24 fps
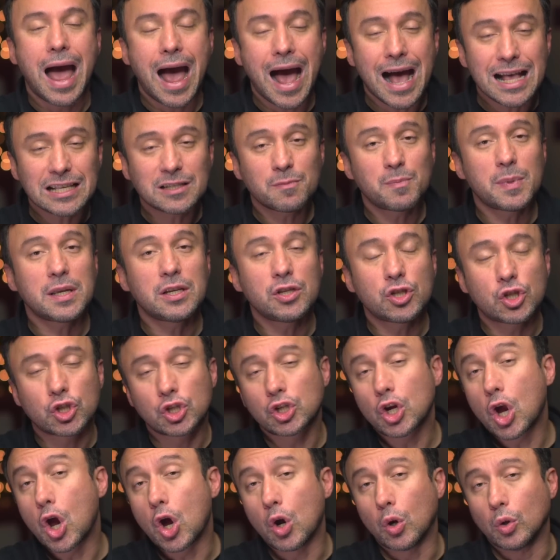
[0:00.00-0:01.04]
has been
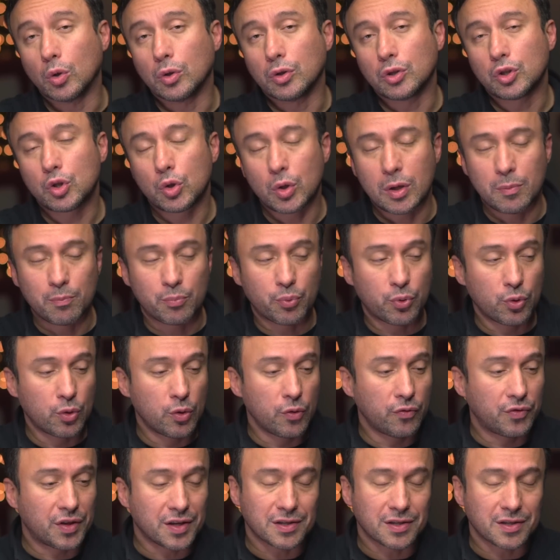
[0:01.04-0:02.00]
shown to improve